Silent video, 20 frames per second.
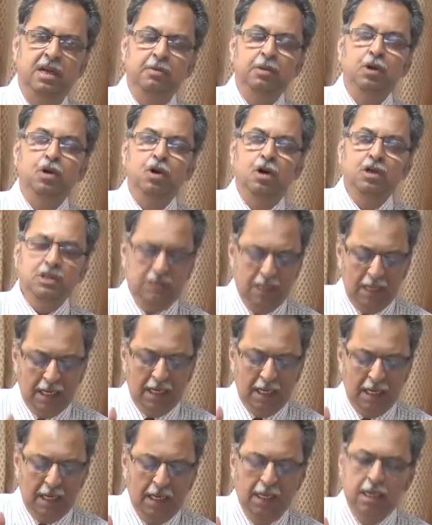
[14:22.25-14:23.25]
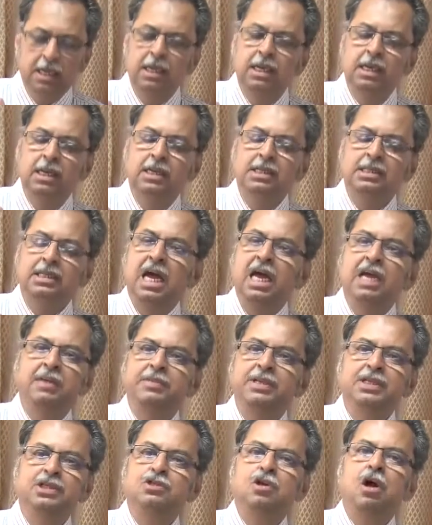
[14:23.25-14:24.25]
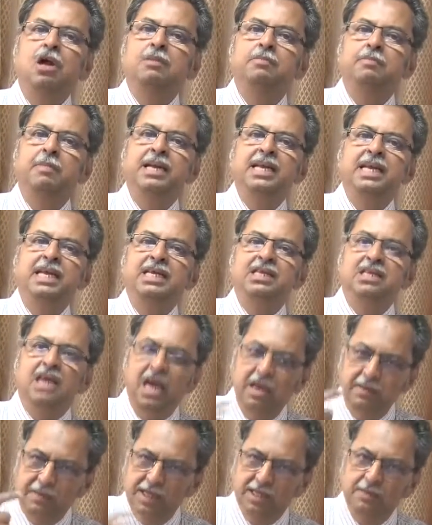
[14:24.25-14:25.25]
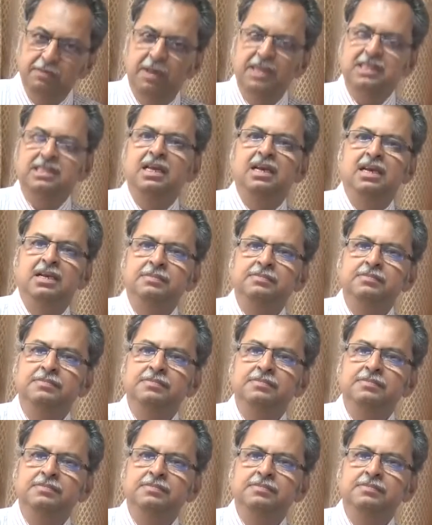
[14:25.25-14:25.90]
Because time is not money, time is muscle.